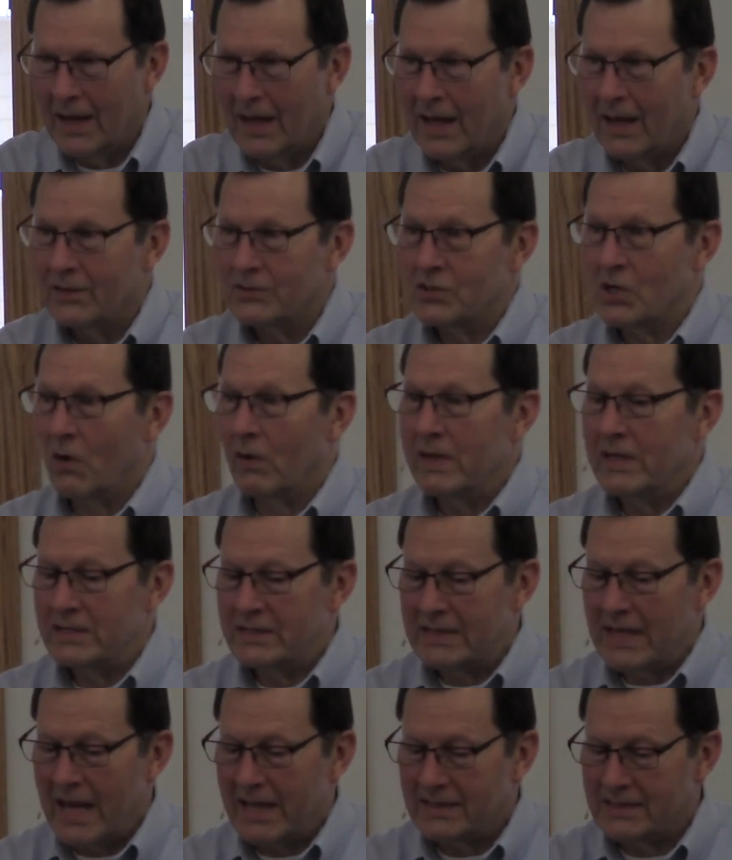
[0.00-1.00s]
so he
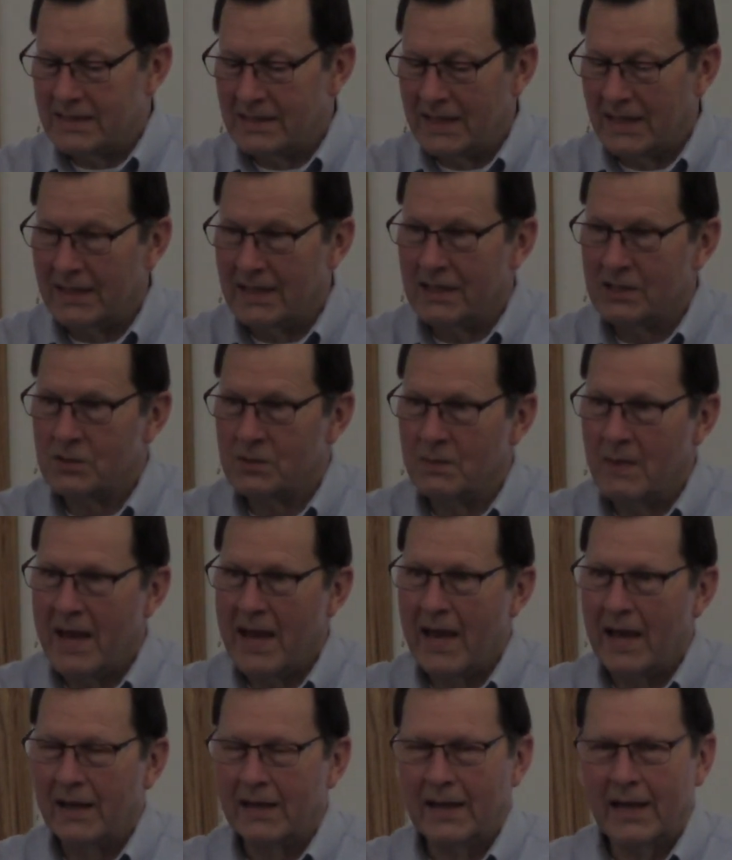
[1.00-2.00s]
says to this
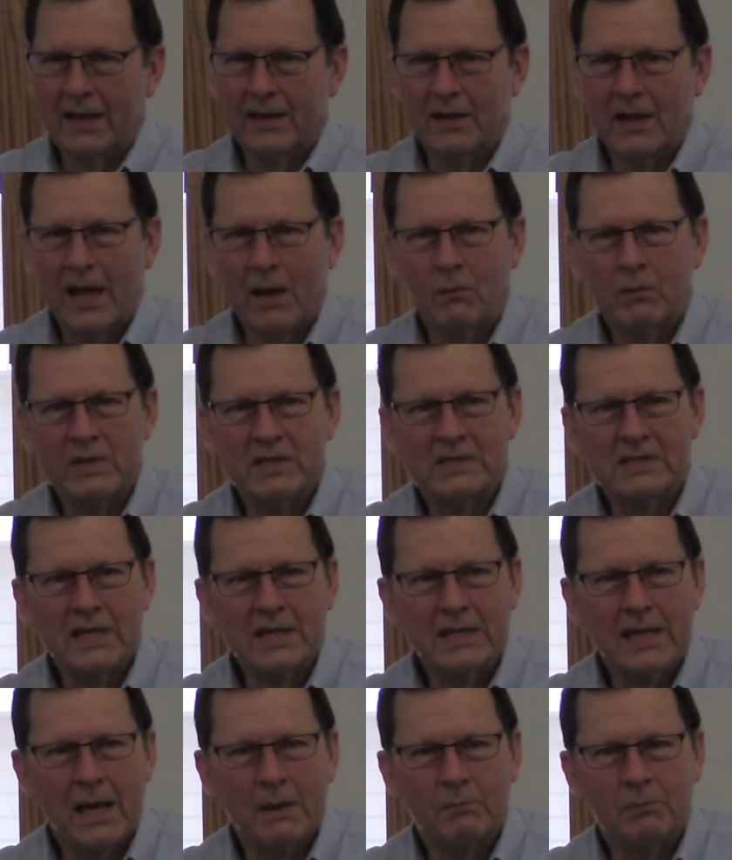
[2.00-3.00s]
man, and, and we see
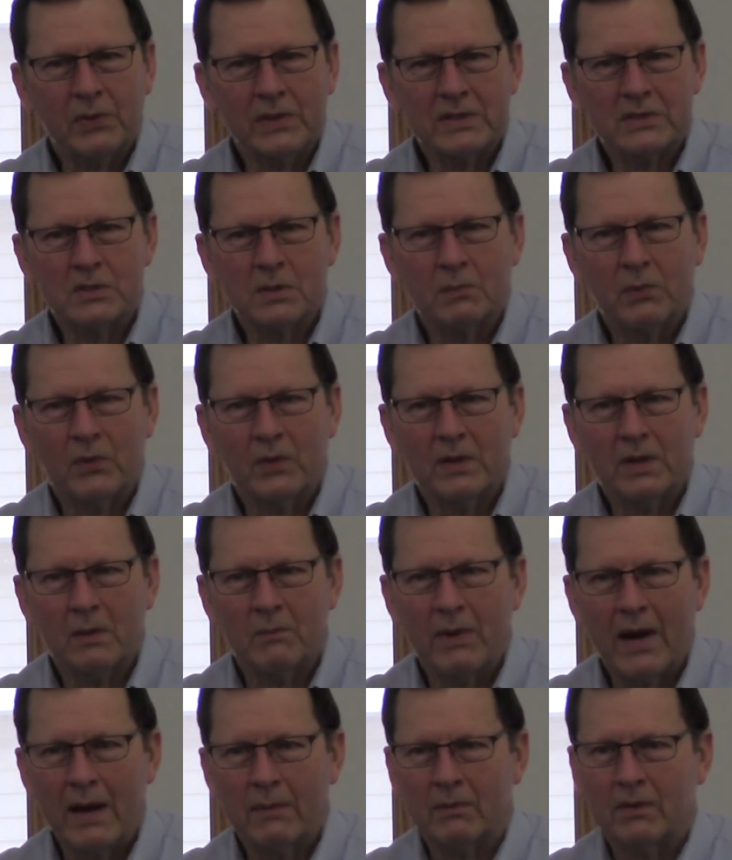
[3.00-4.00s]
that principle in the
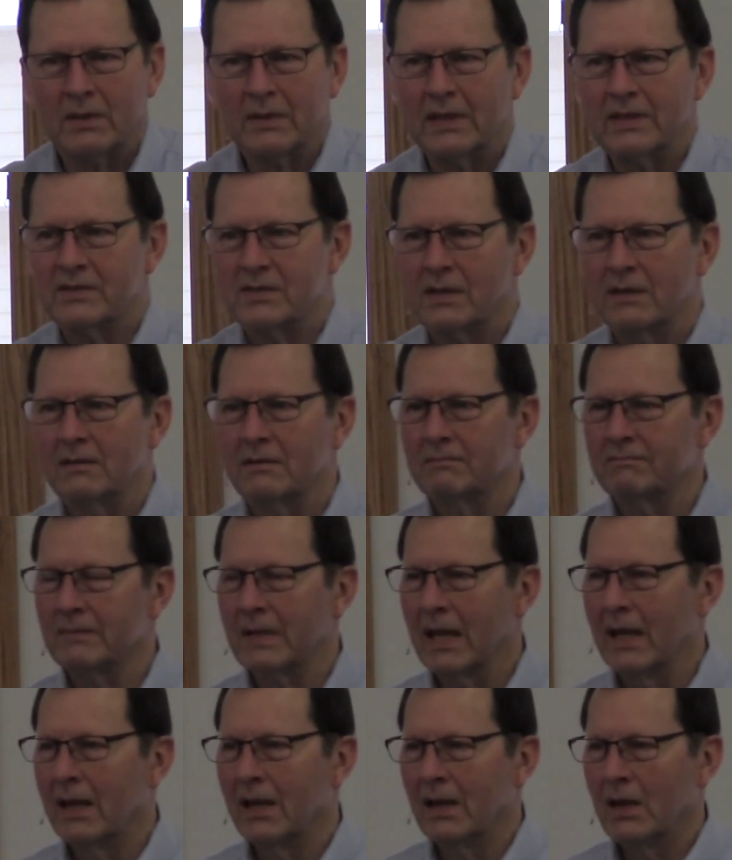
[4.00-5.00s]
Bible. Listen,
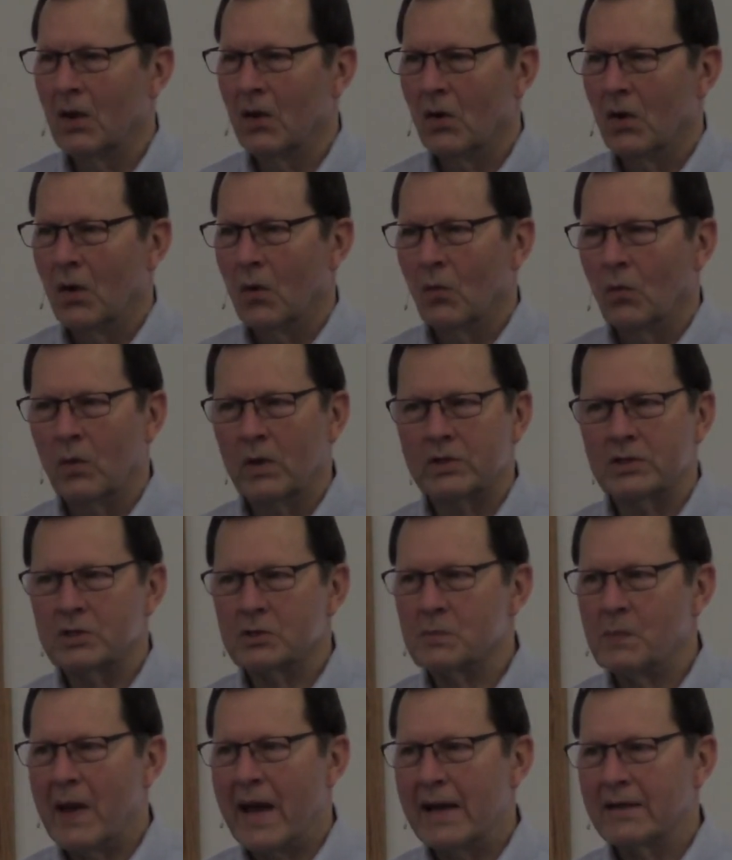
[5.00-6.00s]
we're just
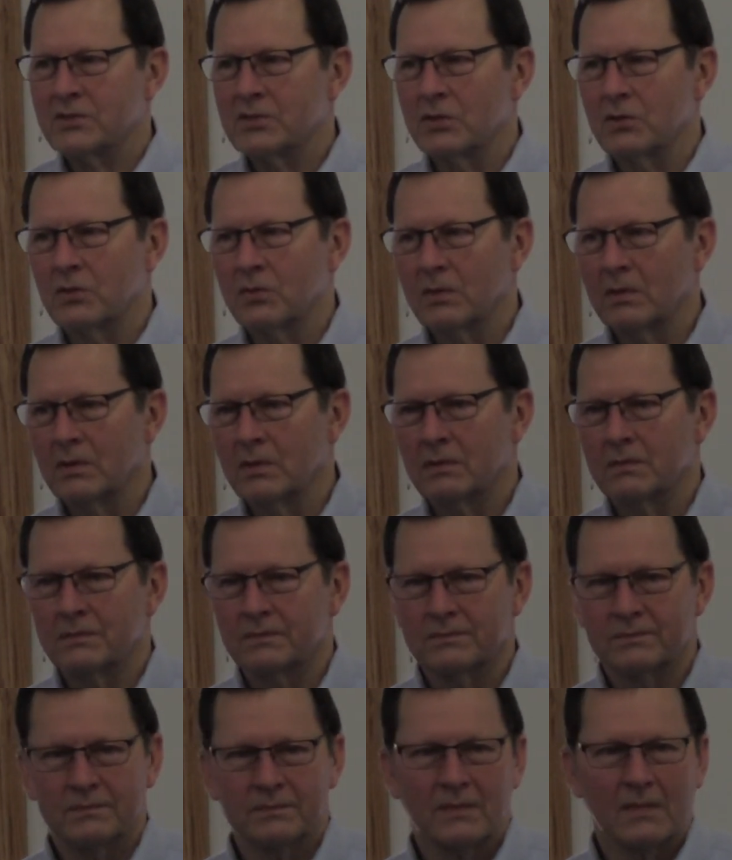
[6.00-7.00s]
passing through.
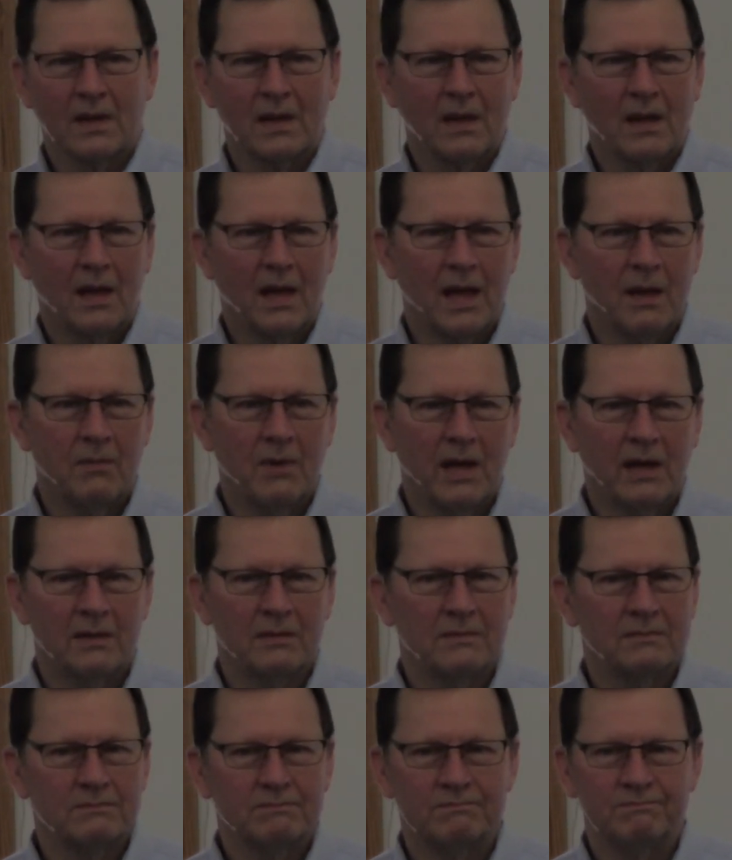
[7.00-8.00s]
Amen?
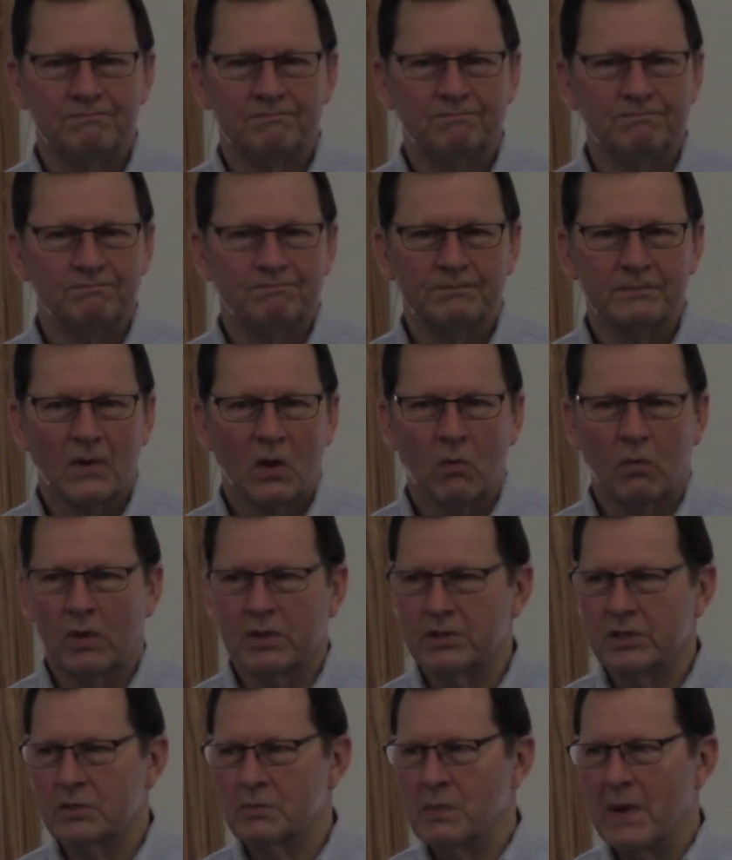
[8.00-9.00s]
We're
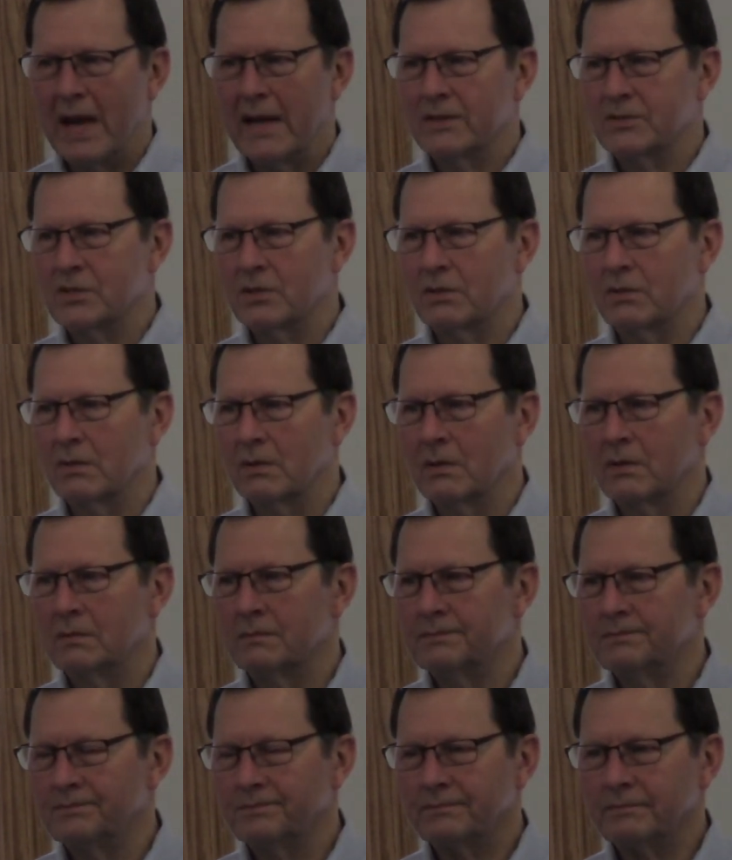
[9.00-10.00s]
just passing through.
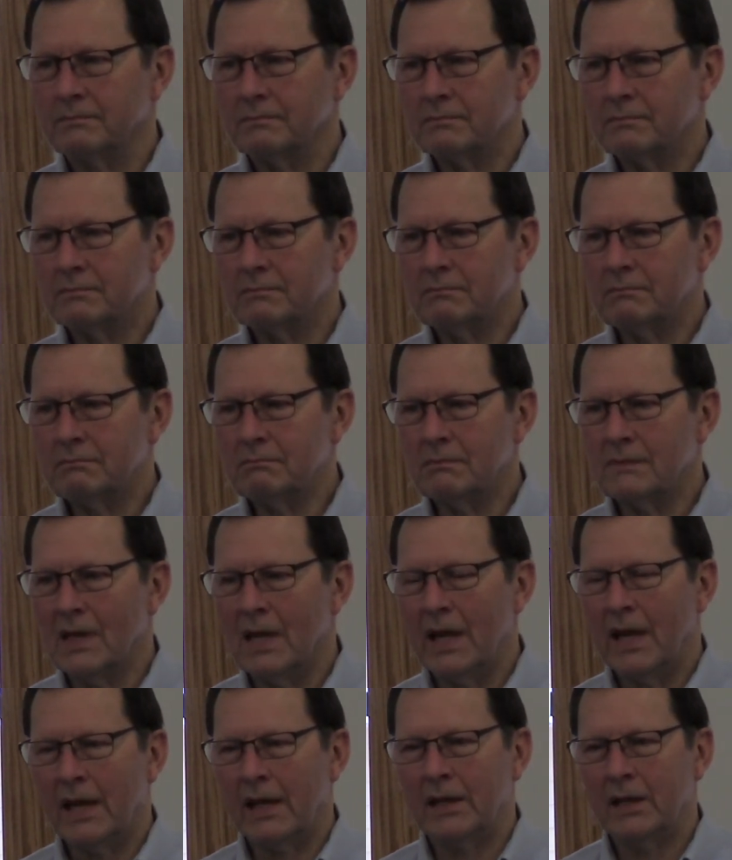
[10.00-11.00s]

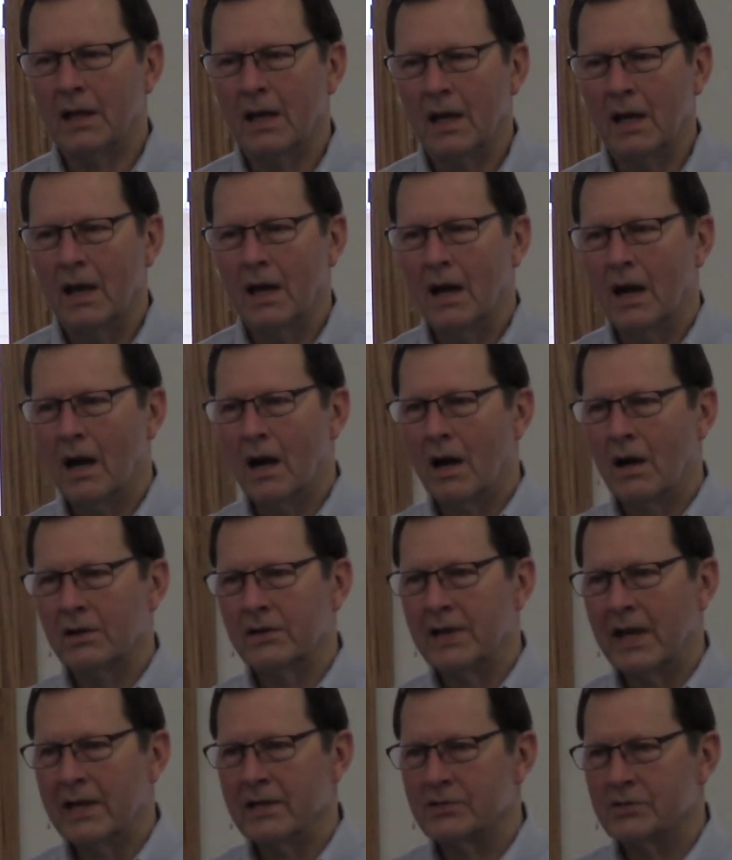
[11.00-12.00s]
And our
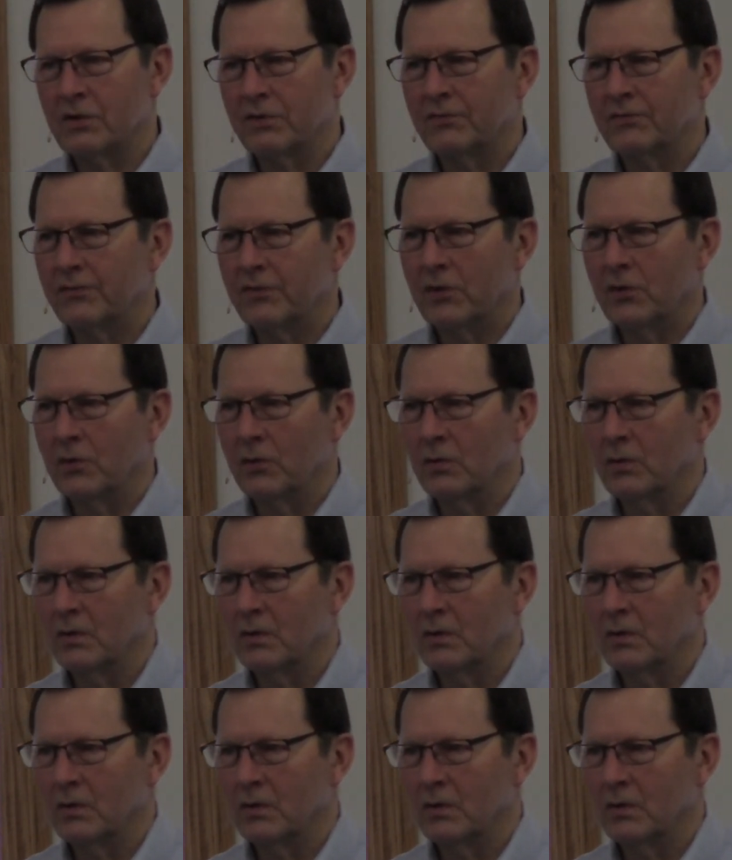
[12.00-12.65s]
days are few,